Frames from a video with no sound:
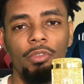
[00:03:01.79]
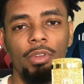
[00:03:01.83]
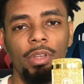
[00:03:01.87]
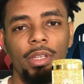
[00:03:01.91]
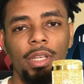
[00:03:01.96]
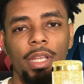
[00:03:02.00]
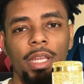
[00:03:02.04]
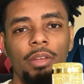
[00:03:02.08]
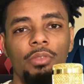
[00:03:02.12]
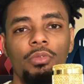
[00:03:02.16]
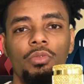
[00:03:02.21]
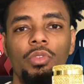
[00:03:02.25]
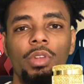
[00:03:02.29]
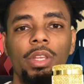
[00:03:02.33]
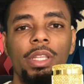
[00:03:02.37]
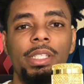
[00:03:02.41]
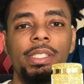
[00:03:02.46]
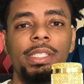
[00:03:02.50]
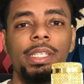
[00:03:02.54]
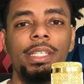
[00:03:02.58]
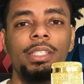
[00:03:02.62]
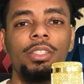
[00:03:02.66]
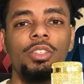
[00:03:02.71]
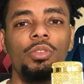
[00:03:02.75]
We didn't really
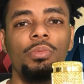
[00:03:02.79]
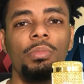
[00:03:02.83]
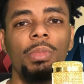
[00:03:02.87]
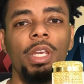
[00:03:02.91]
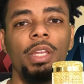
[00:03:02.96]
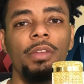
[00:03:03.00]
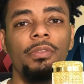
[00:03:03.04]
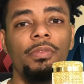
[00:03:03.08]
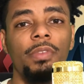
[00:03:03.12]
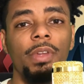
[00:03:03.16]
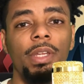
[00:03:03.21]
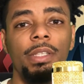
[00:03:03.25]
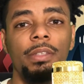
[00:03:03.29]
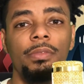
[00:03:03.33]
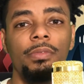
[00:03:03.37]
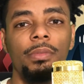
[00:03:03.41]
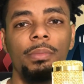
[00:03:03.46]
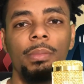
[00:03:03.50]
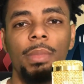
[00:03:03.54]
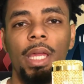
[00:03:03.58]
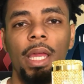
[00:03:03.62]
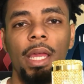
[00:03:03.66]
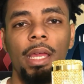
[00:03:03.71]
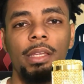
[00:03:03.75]
see too many feats
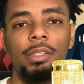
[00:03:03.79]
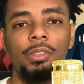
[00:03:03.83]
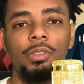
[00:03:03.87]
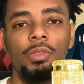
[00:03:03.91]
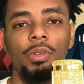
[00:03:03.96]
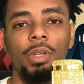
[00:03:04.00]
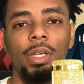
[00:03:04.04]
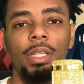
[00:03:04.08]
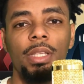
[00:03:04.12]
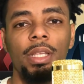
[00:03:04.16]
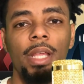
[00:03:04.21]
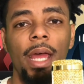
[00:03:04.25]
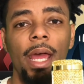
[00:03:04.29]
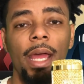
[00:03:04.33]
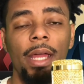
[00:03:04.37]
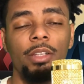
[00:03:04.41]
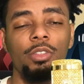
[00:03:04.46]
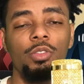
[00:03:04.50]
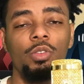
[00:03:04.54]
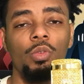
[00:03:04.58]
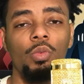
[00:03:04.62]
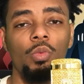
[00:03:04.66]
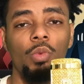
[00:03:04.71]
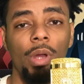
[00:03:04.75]
from Kazal in the
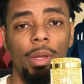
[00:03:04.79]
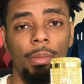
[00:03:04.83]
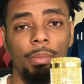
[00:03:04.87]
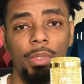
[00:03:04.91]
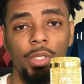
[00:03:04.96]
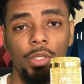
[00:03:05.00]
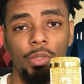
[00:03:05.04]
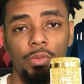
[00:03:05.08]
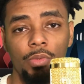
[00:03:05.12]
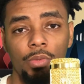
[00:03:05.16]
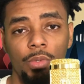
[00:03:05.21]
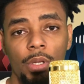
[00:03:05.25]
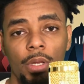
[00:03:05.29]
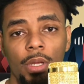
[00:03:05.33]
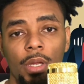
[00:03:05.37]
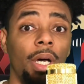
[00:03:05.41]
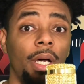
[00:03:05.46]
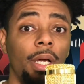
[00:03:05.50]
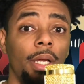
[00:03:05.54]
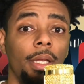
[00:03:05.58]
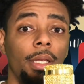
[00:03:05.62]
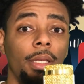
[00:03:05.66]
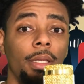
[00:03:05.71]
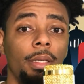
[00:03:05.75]
actual webtoon,
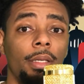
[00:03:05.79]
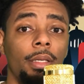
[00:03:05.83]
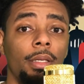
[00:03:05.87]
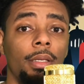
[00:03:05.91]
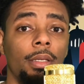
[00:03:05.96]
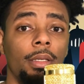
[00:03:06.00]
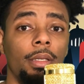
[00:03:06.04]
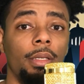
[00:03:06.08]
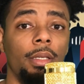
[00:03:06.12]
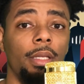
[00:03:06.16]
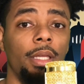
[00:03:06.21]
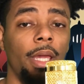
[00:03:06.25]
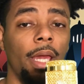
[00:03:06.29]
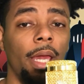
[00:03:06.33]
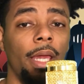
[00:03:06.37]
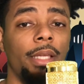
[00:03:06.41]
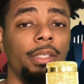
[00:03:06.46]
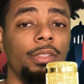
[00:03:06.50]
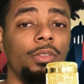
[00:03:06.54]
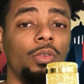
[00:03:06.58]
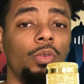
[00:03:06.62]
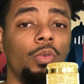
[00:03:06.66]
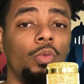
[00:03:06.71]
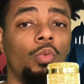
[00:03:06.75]
but
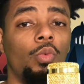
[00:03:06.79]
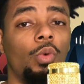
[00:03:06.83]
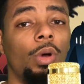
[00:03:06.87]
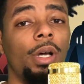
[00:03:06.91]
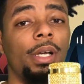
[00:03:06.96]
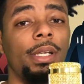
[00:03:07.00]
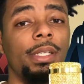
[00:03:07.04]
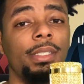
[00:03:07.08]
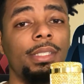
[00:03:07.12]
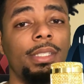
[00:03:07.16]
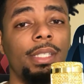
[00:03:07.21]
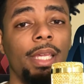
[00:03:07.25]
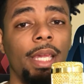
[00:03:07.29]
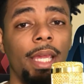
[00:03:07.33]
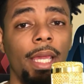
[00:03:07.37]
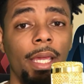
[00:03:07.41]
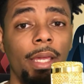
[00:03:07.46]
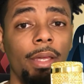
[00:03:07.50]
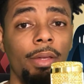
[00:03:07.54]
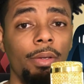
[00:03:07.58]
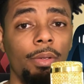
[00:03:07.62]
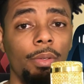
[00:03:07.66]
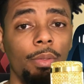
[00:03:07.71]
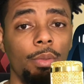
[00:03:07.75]
Kazal was
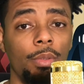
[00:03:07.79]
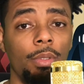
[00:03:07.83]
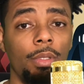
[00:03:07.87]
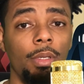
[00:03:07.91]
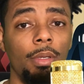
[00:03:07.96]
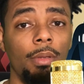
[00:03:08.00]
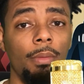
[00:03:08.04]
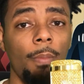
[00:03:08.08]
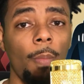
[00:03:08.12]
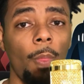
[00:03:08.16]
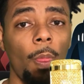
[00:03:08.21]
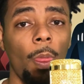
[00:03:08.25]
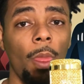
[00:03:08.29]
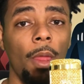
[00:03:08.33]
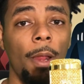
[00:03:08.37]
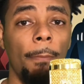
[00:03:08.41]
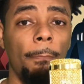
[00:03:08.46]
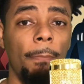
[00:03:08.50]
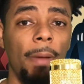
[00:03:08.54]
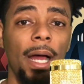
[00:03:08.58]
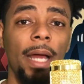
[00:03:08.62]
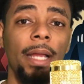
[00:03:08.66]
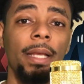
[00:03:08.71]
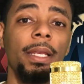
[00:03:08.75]
killed
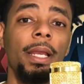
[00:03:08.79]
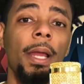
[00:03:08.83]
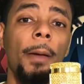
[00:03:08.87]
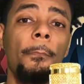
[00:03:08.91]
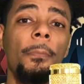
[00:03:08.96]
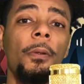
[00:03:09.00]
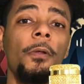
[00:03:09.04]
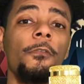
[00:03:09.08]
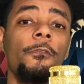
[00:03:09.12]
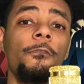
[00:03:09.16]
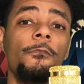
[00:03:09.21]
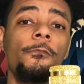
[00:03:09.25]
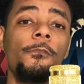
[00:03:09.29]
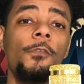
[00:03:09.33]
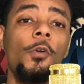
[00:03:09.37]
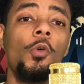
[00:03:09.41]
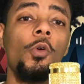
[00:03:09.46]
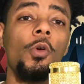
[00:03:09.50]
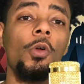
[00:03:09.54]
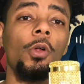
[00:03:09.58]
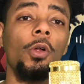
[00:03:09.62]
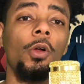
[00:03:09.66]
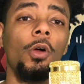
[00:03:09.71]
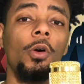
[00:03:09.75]
by number
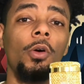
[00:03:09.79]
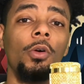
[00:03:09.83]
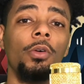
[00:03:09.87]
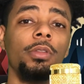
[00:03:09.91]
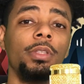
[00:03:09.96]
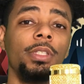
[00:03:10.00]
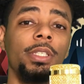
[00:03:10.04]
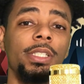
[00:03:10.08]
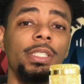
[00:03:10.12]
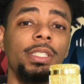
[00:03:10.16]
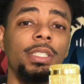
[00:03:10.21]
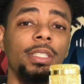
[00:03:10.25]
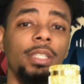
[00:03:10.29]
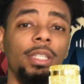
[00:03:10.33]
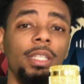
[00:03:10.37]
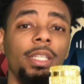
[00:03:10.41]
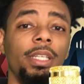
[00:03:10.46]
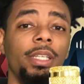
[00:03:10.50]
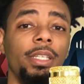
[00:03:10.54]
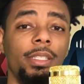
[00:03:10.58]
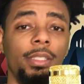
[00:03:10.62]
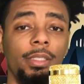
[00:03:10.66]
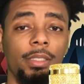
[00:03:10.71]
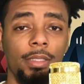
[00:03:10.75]
4 on this
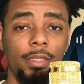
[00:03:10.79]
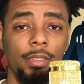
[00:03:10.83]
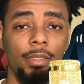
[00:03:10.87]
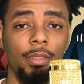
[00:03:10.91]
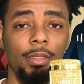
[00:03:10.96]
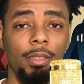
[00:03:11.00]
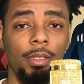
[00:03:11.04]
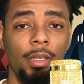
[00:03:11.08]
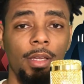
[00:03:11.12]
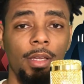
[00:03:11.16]
list,